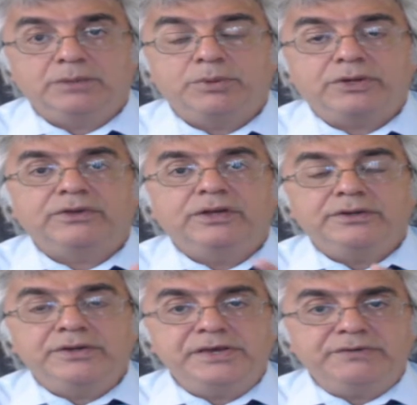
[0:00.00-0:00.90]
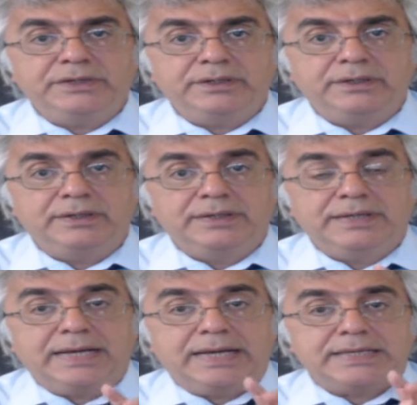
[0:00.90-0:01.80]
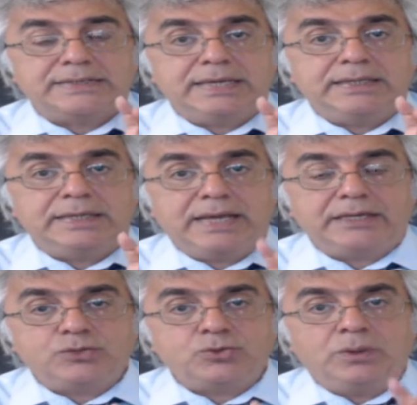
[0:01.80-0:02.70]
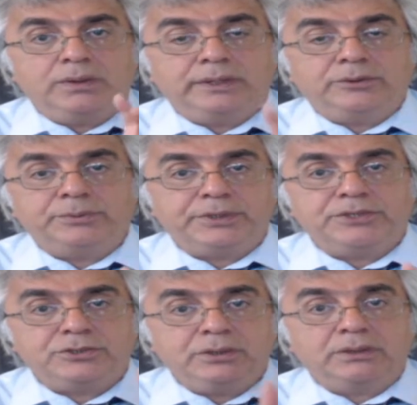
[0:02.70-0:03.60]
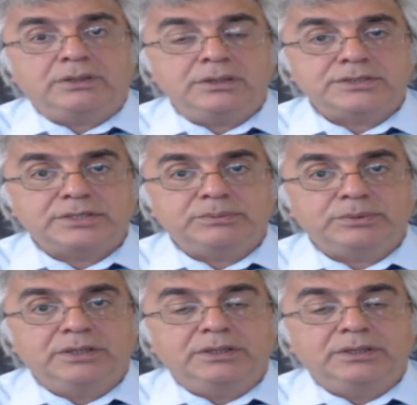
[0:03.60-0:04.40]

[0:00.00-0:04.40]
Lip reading: but never as an actual and operational concept